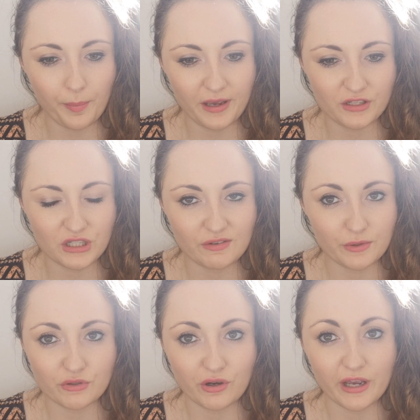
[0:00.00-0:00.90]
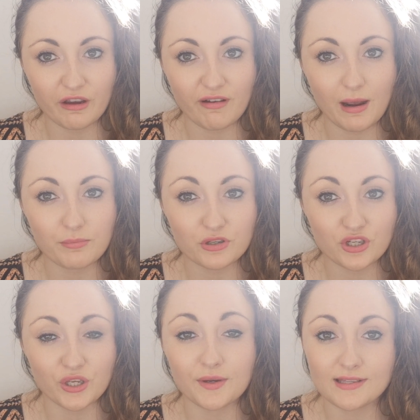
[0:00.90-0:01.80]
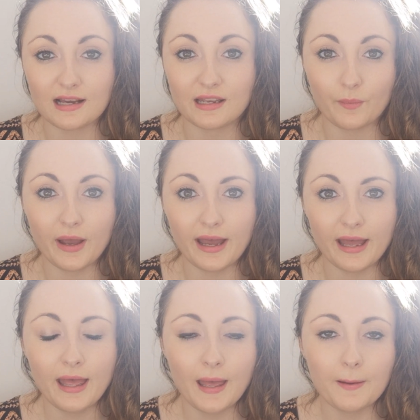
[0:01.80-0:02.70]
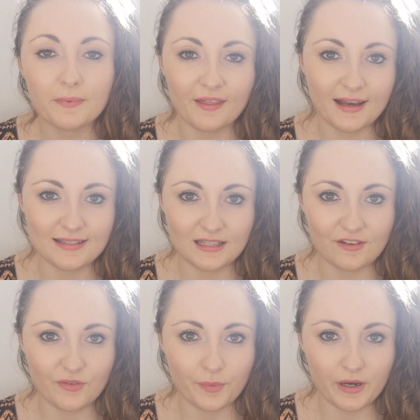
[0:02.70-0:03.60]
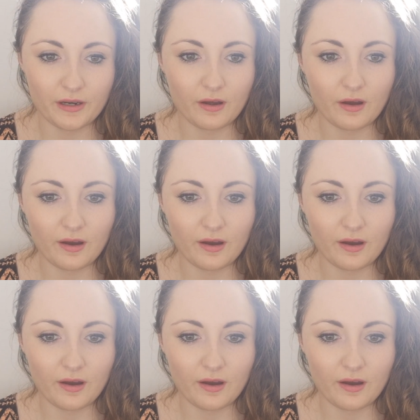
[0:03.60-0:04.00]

picture or a diagram to show you exactly where, but that is another one.